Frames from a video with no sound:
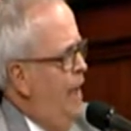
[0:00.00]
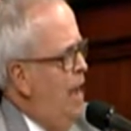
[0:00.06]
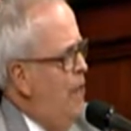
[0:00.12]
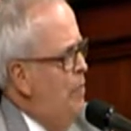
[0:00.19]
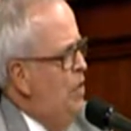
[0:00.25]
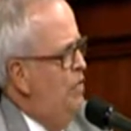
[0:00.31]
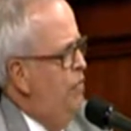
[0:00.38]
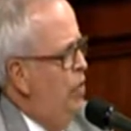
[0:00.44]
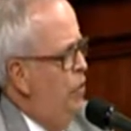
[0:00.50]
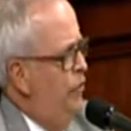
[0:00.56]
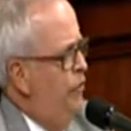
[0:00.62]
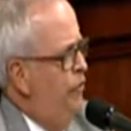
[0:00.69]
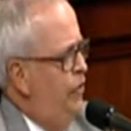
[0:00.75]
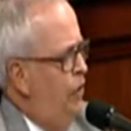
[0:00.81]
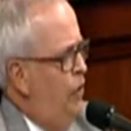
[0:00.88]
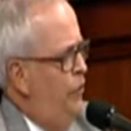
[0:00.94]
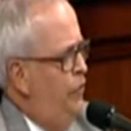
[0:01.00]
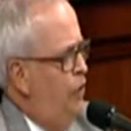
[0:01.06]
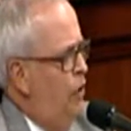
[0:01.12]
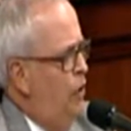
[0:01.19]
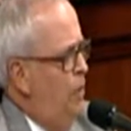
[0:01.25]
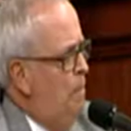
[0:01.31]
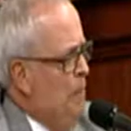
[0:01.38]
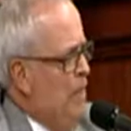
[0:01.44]
How many of our casinos
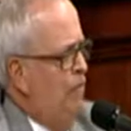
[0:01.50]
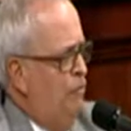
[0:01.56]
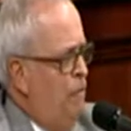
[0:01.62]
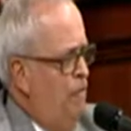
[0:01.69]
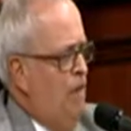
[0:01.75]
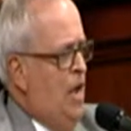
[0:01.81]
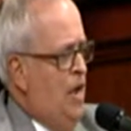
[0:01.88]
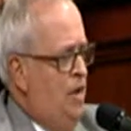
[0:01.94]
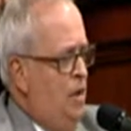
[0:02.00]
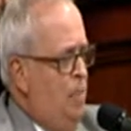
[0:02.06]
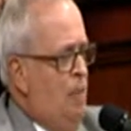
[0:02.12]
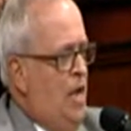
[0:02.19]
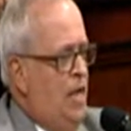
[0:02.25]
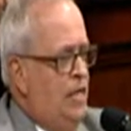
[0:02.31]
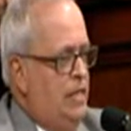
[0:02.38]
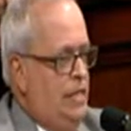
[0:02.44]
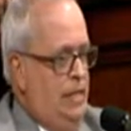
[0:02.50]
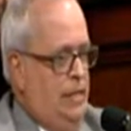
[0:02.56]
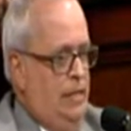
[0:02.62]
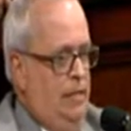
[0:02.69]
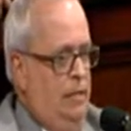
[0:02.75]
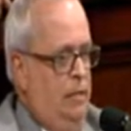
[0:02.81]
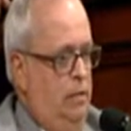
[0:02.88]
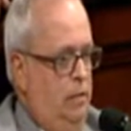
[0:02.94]
are Pennsylvania-based?
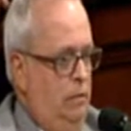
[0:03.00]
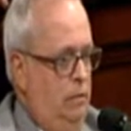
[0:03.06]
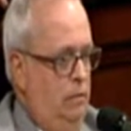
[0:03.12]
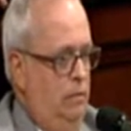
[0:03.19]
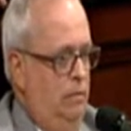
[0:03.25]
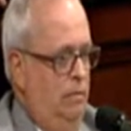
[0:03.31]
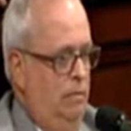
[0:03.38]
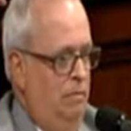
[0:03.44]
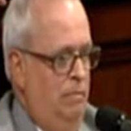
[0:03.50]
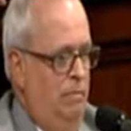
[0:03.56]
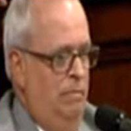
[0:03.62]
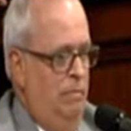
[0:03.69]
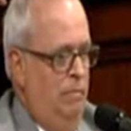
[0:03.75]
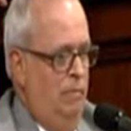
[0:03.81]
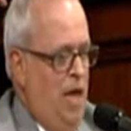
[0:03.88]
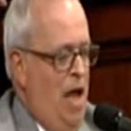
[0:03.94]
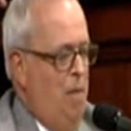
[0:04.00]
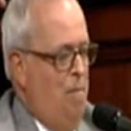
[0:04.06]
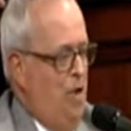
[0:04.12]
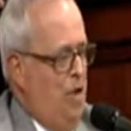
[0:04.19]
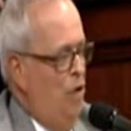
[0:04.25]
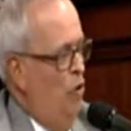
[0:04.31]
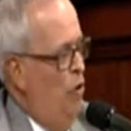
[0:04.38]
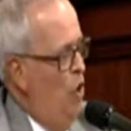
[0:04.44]
How
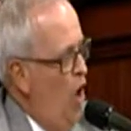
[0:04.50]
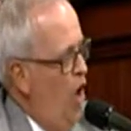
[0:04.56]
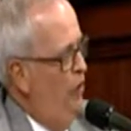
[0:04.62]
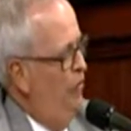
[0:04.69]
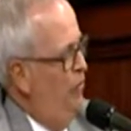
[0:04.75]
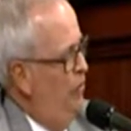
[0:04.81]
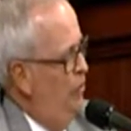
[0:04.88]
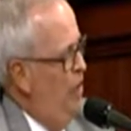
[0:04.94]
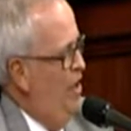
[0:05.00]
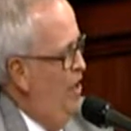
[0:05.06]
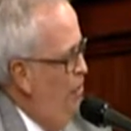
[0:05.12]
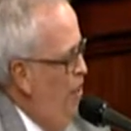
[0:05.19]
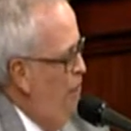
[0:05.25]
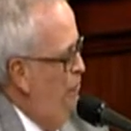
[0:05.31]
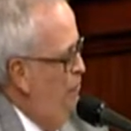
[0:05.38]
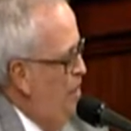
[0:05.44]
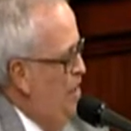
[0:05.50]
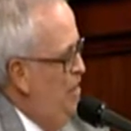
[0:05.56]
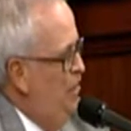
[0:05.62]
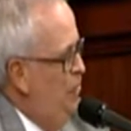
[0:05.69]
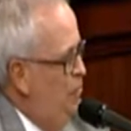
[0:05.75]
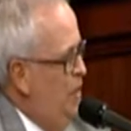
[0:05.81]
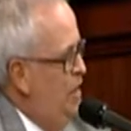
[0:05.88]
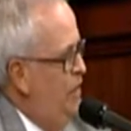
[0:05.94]
many are Las
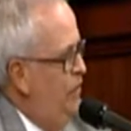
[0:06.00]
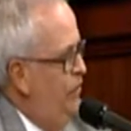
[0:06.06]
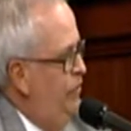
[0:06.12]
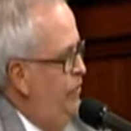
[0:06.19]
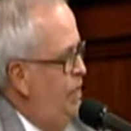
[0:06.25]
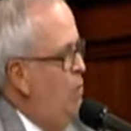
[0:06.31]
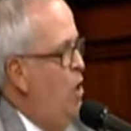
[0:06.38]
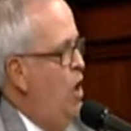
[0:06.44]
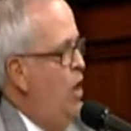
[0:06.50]
Vegas-based? Come